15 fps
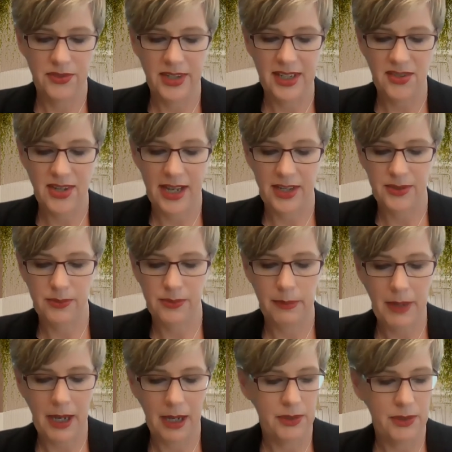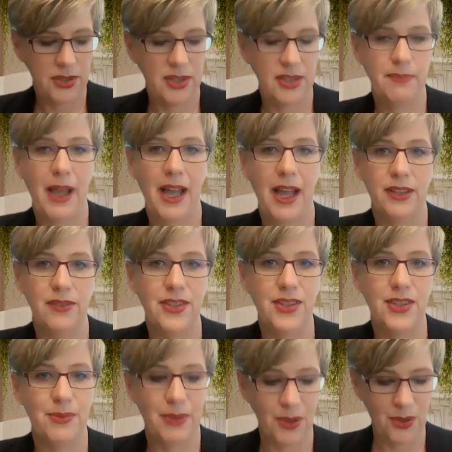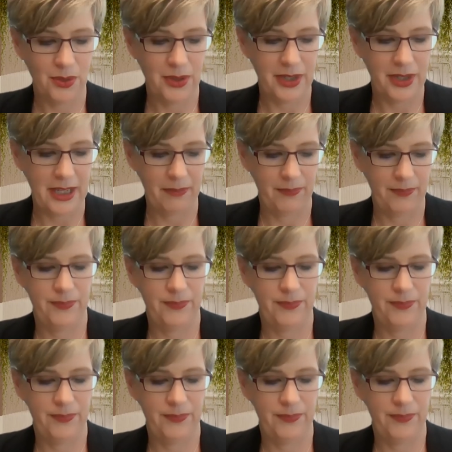details will be published as part of this recording.